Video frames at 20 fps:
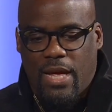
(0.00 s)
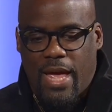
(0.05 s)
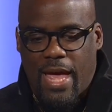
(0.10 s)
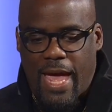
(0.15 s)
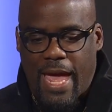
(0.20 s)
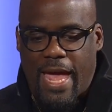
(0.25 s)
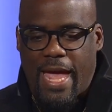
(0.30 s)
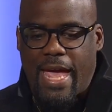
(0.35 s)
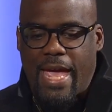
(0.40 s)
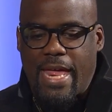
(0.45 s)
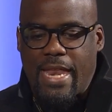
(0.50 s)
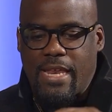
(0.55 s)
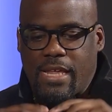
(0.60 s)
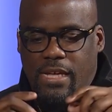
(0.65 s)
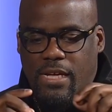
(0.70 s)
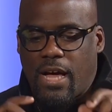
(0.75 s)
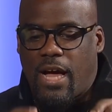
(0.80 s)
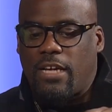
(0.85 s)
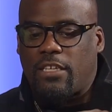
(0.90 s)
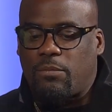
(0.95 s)

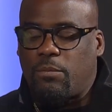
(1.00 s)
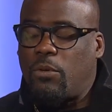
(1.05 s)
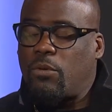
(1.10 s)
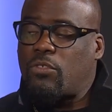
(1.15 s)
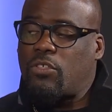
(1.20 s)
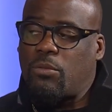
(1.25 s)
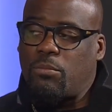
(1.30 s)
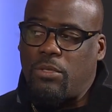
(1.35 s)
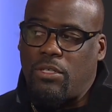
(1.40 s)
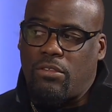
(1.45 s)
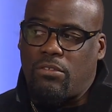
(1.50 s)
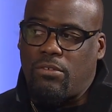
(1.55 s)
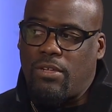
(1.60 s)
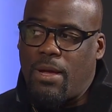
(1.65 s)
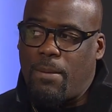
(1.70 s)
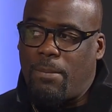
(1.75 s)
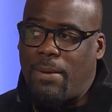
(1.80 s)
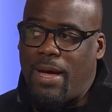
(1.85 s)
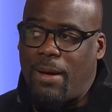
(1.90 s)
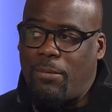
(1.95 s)
and God spoke to me through
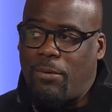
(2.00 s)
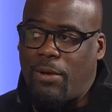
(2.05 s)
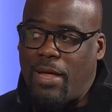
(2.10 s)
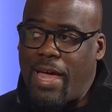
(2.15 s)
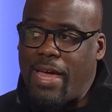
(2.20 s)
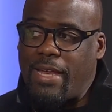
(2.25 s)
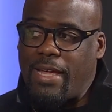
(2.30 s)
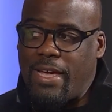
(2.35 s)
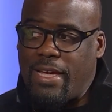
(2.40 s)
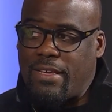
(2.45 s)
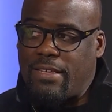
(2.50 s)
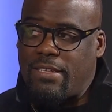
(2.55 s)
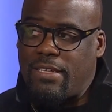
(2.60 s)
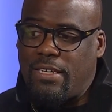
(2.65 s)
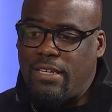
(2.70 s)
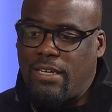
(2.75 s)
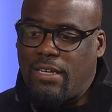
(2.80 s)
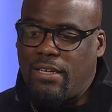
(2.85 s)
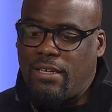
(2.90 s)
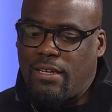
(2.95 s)
that Bible at
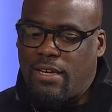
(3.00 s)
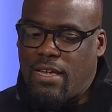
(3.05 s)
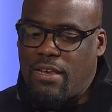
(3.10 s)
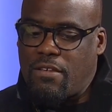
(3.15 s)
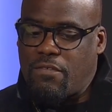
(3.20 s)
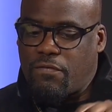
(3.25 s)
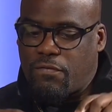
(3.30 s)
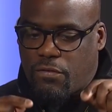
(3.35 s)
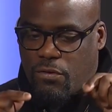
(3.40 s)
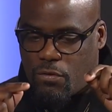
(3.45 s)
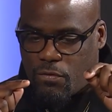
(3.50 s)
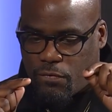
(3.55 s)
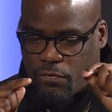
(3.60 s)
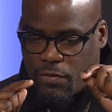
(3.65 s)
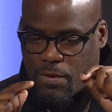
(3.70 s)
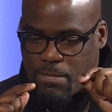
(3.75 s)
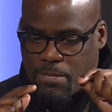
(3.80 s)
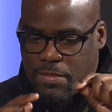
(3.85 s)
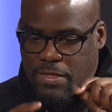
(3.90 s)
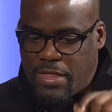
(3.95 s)
18. And so
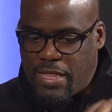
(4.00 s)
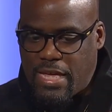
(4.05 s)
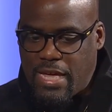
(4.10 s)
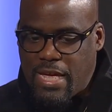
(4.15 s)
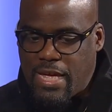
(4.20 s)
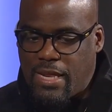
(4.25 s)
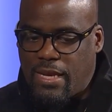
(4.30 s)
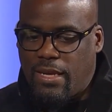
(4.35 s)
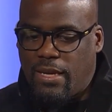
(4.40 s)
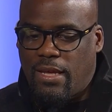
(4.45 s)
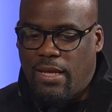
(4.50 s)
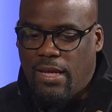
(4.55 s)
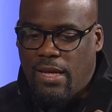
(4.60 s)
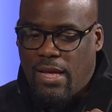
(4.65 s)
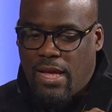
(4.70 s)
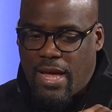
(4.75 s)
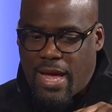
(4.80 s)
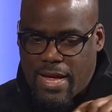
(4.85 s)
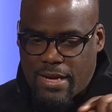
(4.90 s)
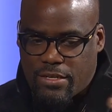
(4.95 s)
from then,
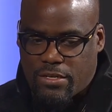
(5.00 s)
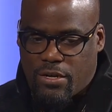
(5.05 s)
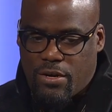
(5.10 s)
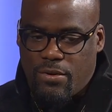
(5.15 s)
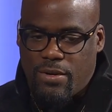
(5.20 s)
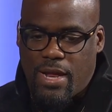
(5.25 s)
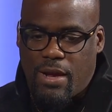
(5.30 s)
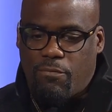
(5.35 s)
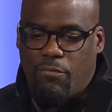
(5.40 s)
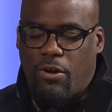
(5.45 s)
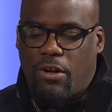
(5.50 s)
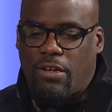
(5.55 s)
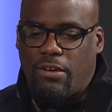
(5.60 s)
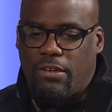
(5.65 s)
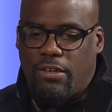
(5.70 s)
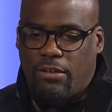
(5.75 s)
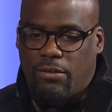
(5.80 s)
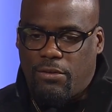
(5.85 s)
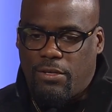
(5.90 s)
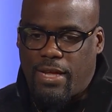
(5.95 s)
I turned that record
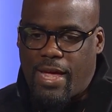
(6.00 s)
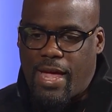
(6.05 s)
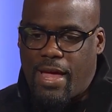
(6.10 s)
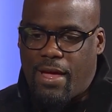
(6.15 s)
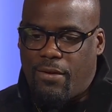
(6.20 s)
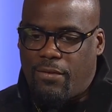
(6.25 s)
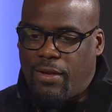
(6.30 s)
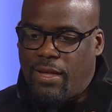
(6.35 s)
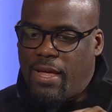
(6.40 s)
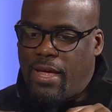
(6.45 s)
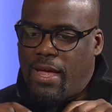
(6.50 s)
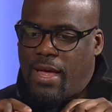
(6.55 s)
deal down.